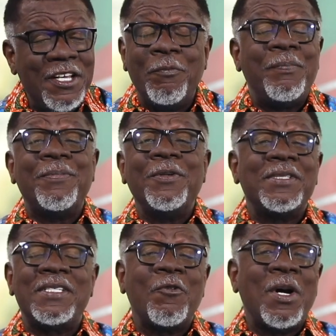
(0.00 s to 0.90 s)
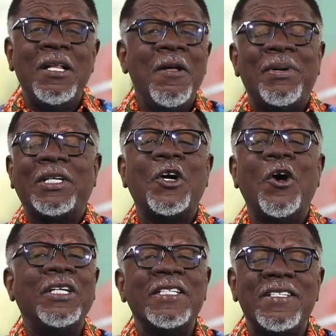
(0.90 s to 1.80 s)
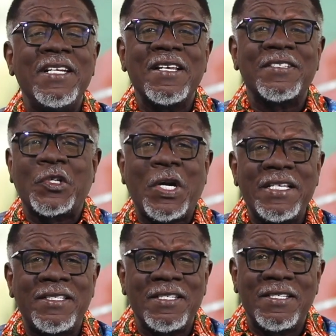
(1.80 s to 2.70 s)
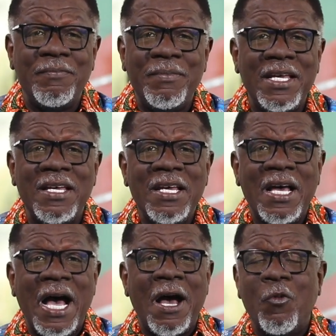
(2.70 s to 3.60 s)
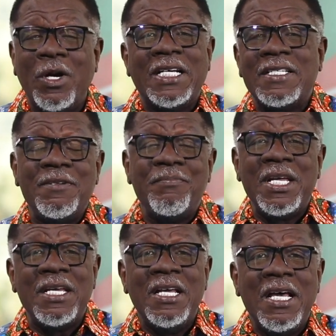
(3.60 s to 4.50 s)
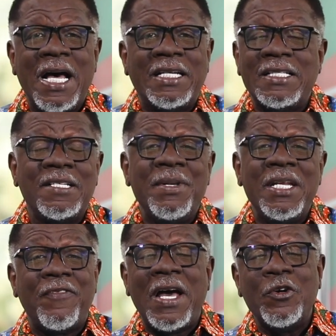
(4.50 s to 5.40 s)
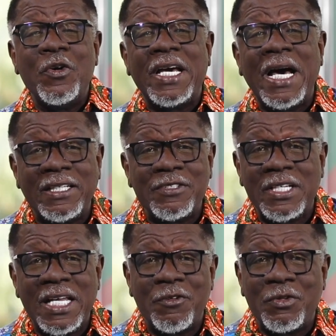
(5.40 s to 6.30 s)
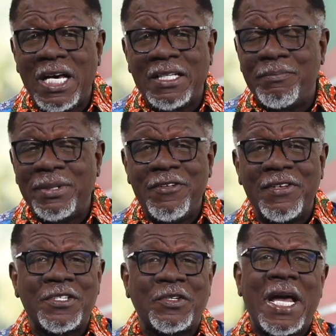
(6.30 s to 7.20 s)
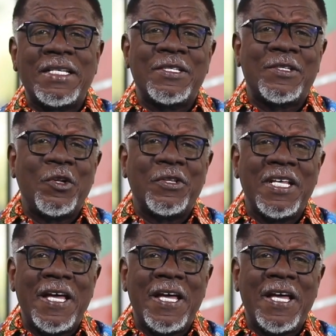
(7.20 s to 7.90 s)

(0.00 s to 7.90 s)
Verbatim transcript: You know, people would say, well, but God is in us, Christ is in me. Uh, what does it mean? Uh, does it mean if I don't gather together with other believers, Christ is not